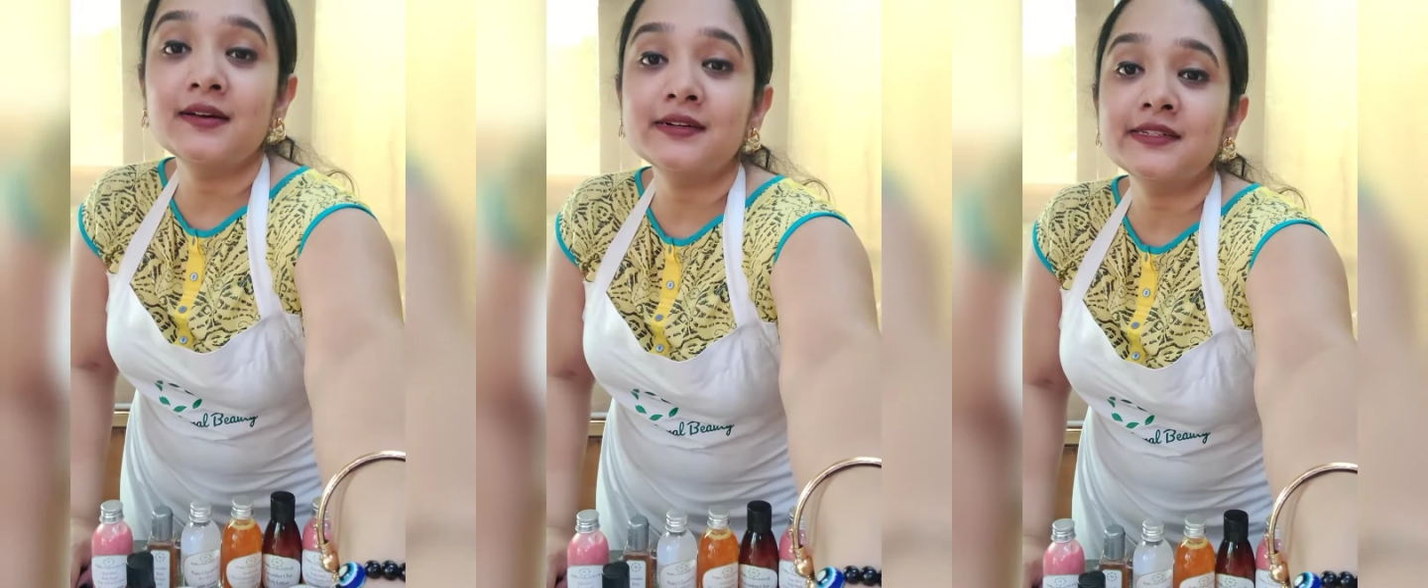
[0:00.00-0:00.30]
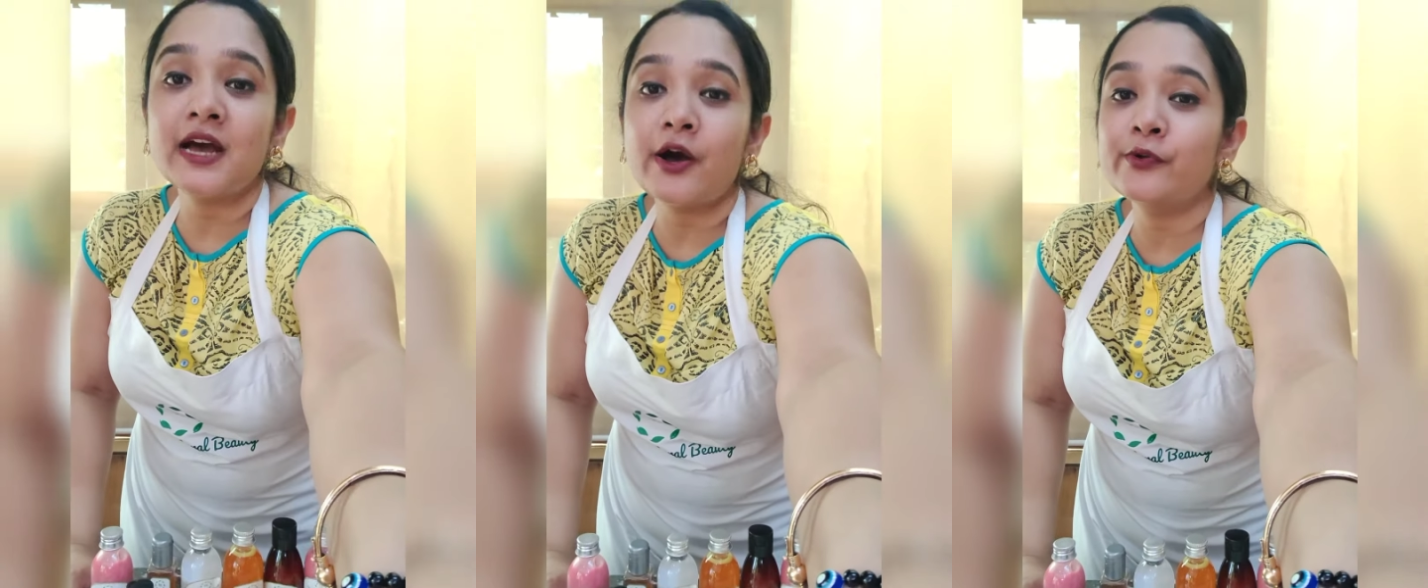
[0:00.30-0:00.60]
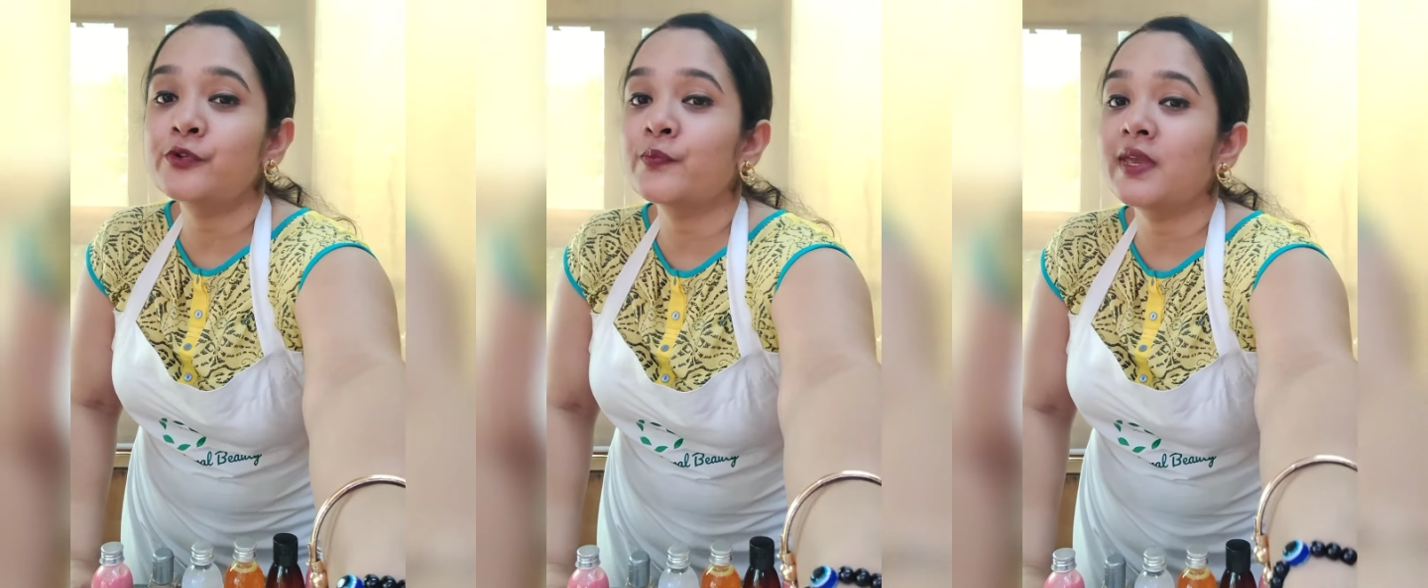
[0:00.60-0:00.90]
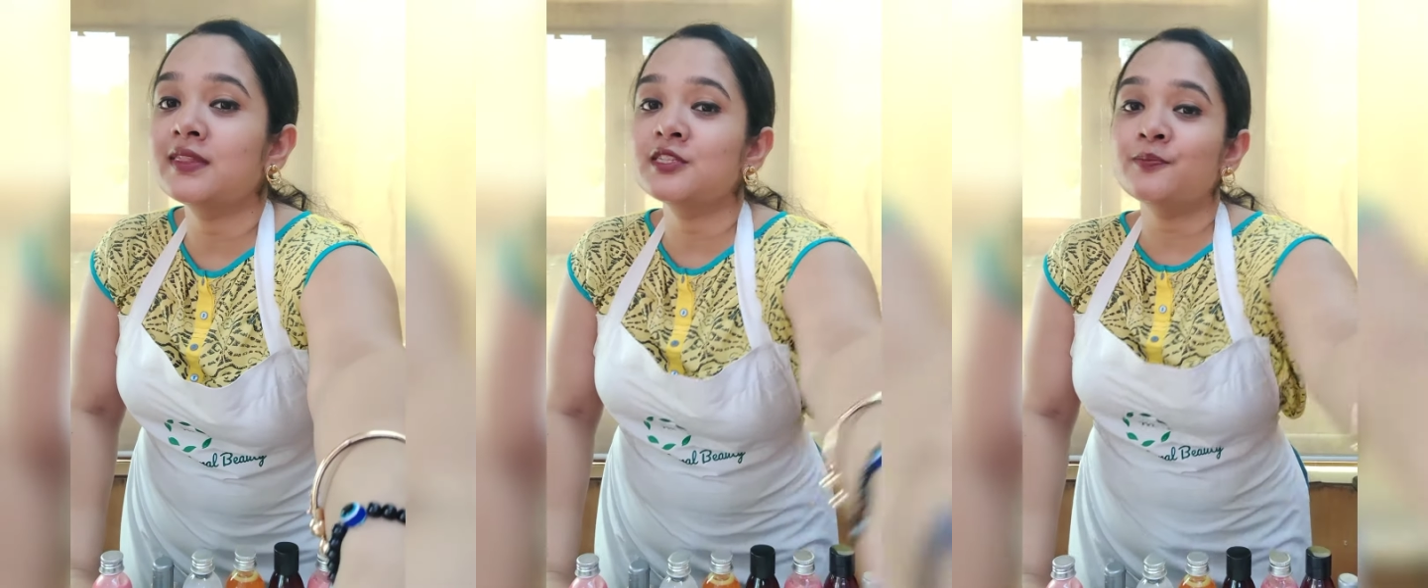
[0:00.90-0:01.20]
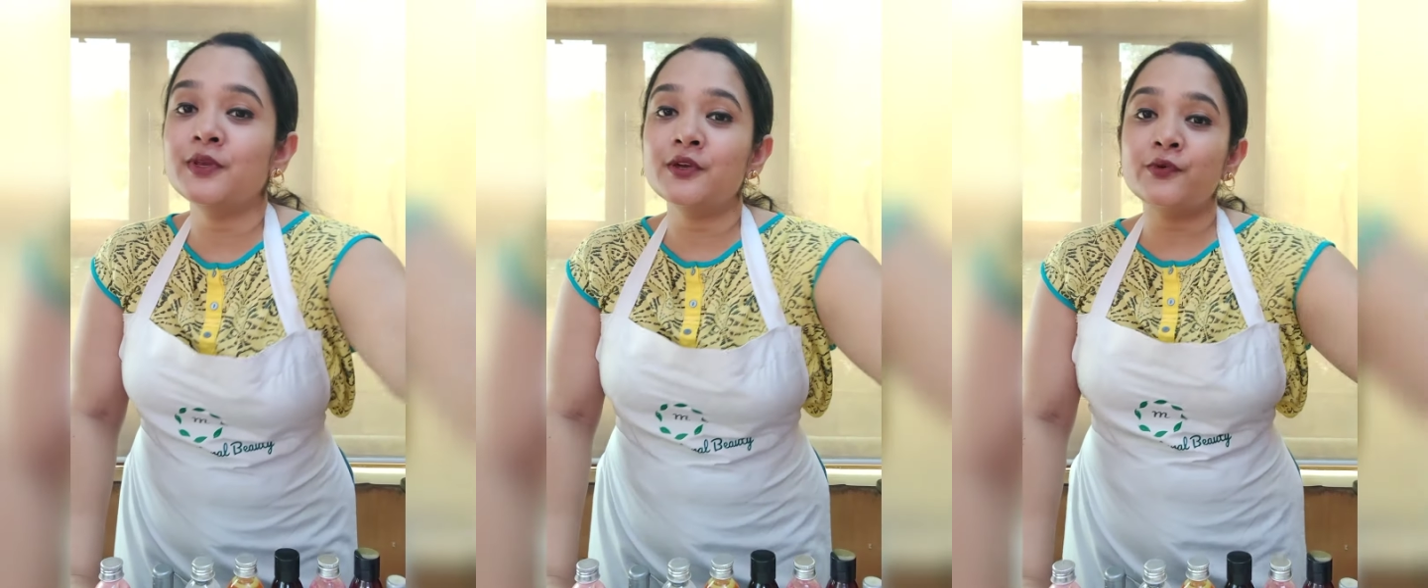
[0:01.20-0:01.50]
learn how to make
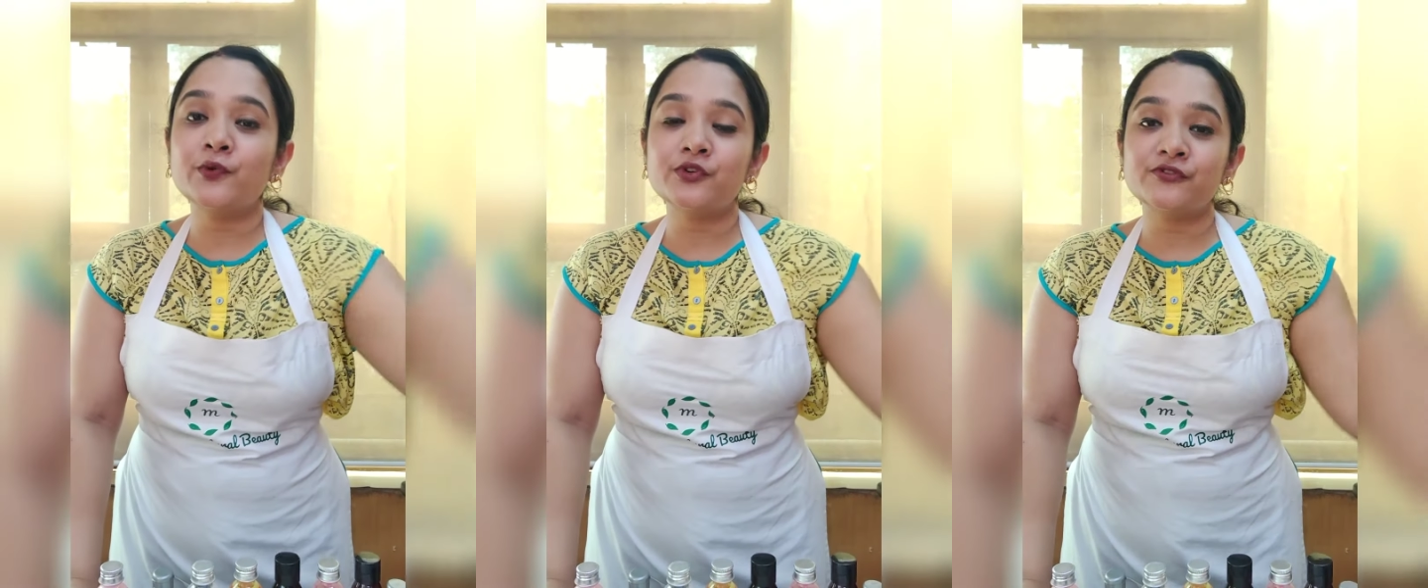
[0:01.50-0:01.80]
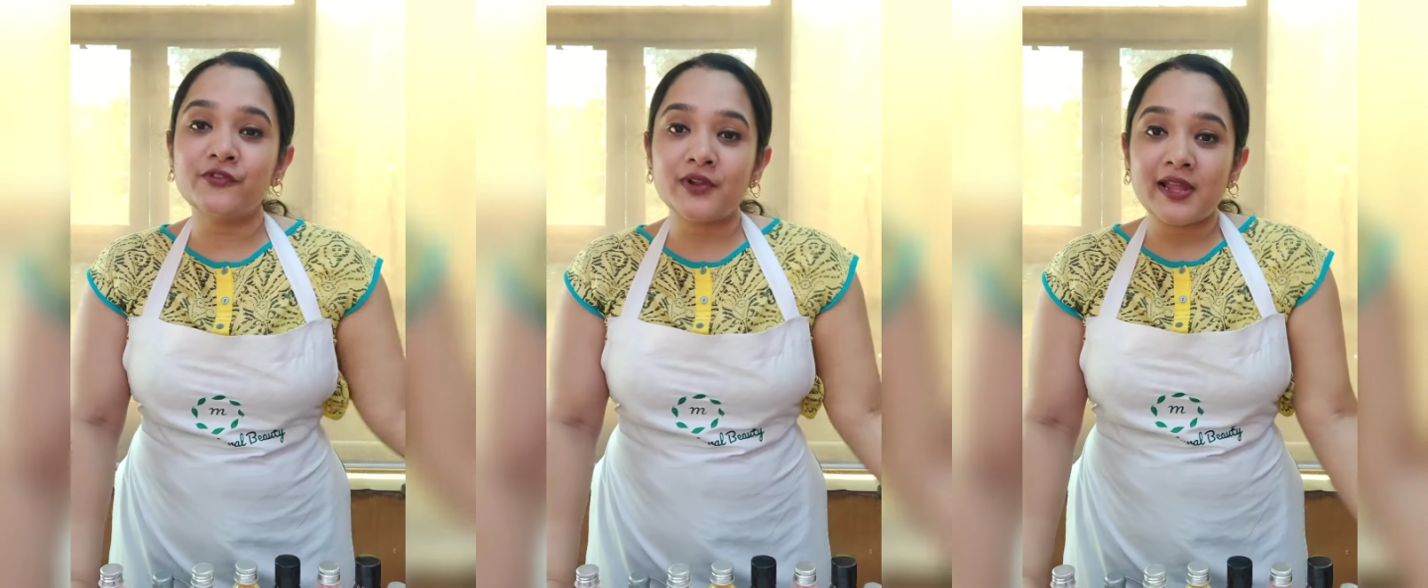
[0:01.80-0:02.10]
this beautiful